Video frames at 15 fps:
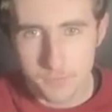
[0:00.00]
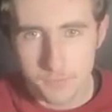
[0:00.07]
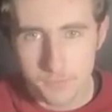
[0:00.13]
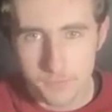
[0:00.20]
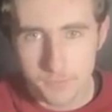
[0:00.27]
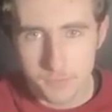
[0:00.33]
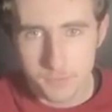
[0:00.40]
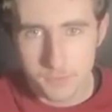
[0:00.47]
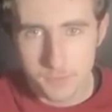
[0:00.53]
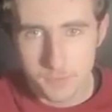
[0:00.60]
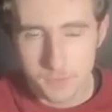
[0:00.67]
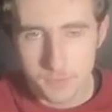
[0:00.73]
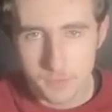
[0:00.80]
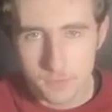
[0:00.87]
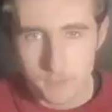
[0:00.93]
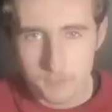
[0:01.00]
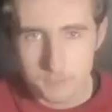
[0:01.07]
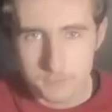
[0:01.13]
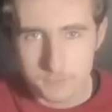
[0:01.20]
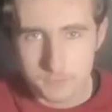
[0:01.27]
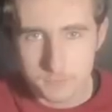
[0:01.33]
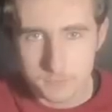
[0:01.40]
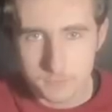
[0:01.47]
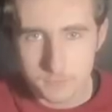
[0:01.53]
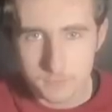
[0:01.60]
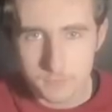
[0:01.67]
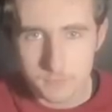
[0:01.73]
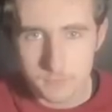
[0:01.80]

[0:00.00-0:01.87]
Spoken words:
[no speech]